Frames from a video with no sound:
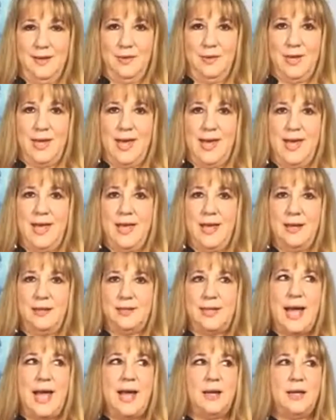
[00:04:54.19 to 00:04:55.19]
okay,
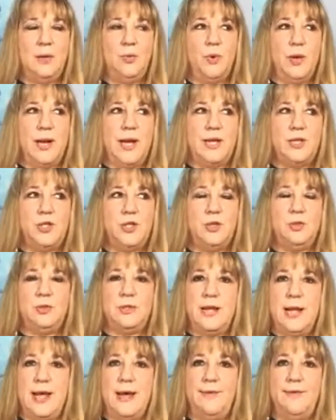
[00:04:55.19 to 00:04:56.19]
exactly what I
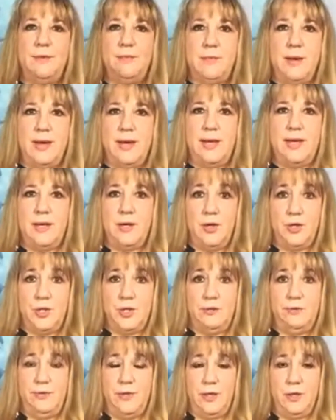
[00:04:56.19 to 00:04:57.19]
choose to have in my
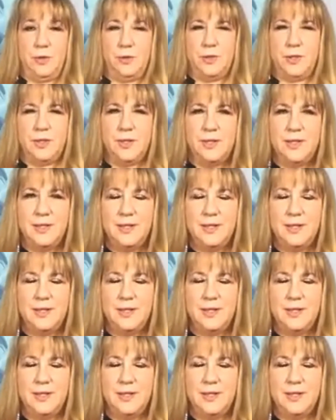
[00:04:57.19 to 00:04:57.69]
energy field.